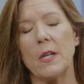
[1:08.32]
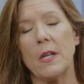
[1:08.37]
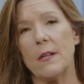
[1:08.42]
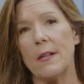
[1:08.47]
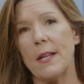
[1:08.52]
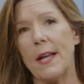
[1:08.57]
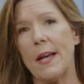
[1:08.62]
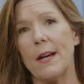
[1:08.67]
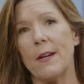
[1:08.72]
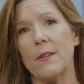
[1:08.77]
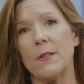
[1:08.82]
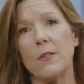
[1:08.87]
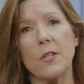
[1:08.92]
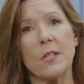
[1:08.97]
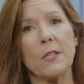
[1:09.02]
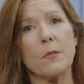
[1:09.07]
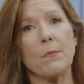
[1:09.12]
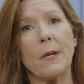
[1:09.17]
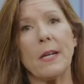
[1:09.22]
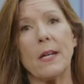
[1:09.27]
Now,
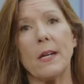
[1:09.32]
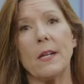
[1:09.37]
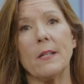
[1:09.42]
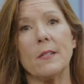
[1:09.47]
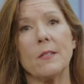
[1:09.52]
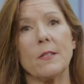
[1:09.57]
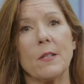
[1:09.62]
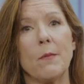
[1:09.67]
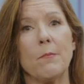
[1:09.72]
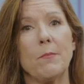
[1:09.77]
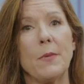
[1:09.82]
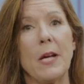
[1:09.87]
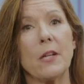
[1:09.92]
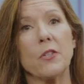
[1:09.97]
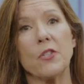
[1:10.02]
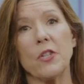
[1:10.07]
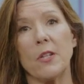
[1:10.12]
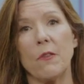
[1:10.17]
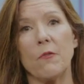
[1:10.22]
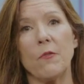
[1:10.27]
just because
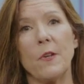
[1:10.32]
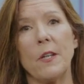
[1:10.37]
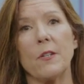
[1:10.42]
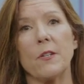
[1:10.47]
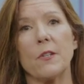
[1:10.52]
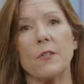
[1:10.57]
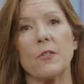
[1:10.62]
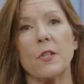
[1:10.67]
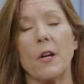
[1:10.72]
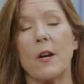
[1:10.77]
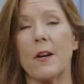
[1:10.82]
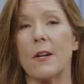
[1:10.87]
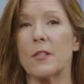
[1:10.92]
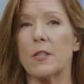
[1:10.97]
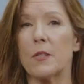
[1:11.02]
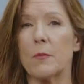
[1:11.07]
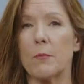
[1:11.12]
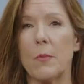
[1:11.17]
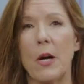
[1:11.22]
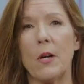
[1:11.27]
abduction offenders are a
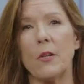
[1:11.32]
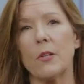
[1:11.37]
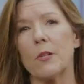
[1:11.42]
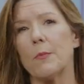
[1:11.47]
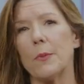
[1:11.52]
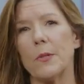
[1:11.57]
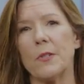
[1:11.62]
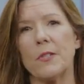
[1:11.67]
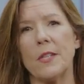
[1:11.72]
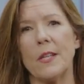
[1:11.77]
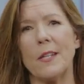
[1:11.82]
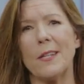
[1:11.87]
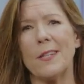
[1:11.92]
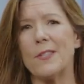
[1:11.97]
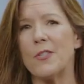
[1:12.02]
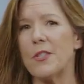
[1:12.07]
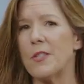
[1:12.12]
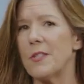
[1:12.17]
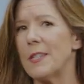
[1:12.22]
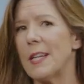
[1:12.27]
smaller
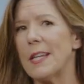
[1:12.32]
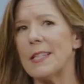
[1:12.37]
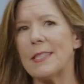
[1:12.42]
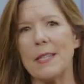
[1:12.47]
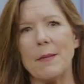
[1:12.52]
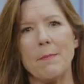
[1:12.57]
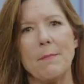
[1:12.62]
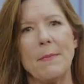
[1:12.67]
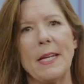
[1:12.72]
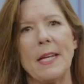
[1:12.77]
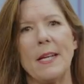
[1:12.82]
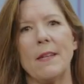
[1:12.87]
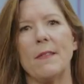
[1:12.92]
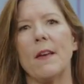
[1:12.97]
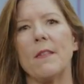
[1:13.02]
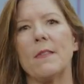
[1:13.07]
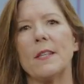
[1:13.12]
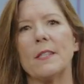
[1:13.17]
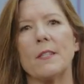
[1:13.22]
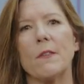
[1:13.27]
percentage doesn't mean
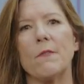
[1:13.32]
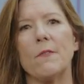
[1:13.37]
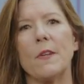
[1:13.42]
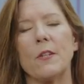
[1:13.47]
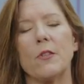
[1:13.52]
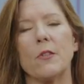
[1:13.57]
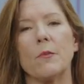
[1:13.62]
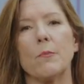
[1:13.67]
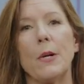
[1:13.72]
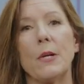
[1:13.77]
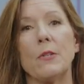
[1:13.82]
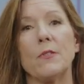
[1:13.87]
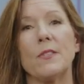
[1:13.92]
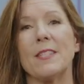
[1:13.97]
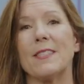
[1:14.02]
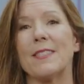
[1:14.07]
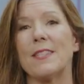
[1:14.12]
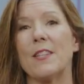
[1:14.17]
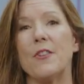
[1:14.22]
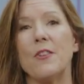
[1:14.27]
that this offender
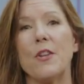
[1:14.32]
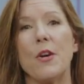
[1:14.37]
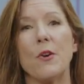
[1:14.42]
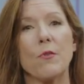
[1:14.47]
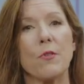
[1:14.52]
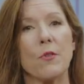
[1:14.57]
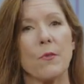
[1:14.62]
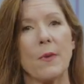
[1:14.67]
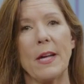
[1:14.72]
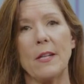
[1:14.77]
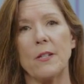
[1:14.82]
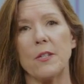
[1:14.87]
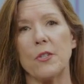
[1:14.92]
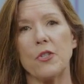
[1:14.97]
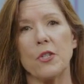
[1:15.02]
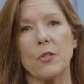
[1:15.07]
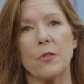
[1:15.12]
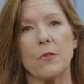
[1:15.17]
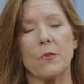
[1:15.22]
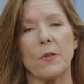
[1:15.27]
poses no threat to
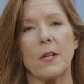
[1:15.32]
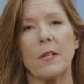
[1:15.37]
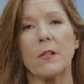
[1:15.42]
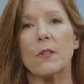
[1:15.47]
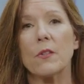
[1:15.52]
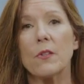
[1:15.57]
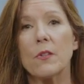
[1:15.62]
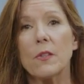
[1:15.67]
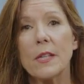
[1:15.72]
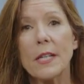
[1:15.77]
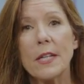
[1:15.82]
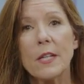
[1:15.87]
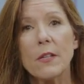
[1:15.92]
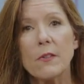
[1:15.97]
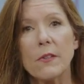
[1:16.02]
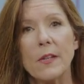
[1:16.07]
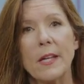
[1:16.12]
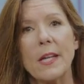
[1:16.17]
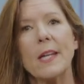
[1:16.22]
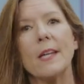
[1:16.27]
children.
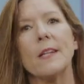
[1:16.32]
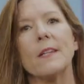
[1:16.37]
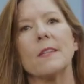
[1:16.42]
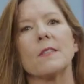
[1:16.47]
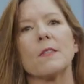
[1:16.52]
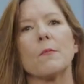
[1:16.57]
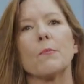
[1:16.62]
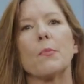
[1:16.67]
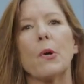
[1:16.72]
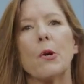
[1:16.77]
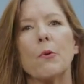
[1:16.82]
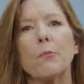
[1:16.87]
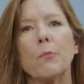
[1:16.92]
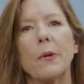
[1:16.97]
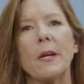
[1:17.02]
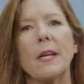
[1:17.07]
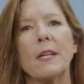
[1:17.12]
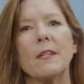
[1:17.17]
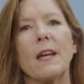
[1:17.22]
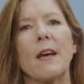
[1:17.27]
Clearly, it is
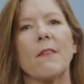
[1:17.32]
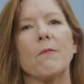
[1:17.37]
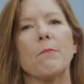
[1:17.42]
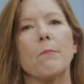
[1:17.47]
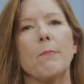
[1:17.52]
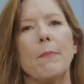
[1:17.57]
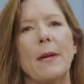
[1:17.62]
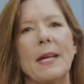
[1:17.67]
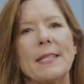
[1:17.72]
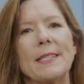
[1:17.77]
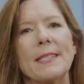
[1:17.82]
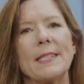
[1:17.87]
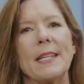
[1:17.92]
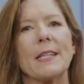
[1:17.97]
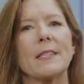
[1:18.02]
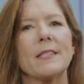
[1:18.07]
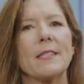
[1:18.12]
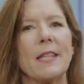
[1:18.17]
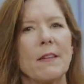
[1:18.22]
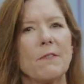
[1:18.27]
appropriate to have basic
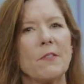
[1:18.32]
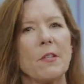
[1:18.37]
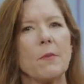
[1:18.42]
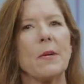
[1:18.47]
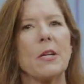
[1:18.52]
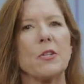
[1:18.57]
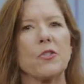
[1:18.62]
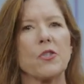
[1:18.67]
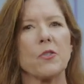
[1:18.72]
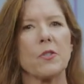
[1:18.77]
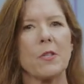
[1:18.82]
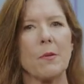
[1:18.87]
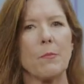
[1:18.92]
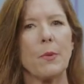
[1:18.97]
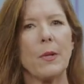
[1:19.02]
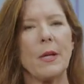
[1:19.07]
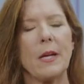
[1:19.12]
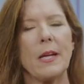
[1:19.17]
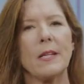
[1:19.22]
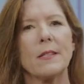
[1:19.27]
safety measures in
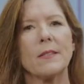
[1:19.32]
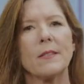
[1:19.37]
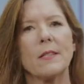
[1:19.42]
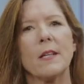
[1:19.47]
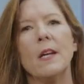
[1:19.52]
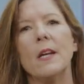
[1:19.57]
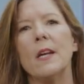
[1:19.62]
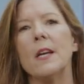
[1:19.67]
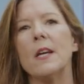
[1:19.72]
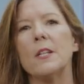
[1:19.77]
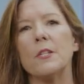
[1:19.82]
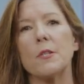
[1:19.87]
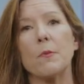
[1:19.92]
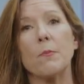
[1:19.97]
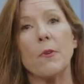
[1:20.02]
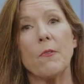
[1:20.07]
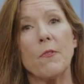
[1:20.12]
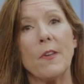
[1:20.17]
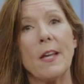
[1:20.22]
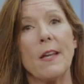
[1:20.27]
place to
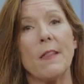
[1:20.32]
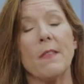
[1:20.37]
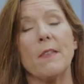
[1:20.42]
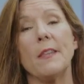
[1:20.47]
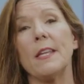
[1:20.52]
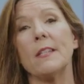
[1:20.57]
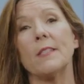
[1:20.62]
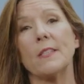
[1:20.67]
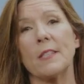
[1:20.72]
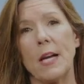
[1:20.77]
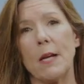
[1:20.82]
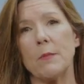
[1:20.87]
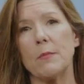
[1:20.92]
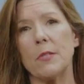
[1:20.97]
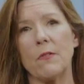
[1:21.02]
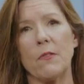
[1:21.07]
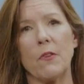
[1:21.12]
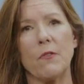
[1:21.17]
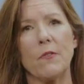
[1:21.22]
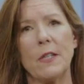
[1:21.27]
prevent these types
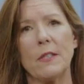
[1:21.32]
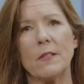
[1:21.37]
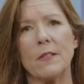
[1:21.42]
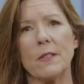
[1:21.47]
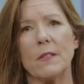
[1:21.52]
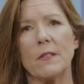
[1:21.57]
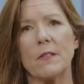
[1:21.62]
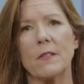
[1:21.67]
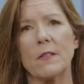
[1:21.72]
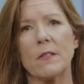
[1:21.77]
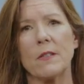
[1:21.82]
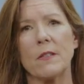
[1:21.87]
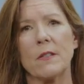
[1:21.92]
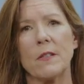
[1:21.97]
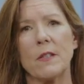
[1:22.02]
of offenses.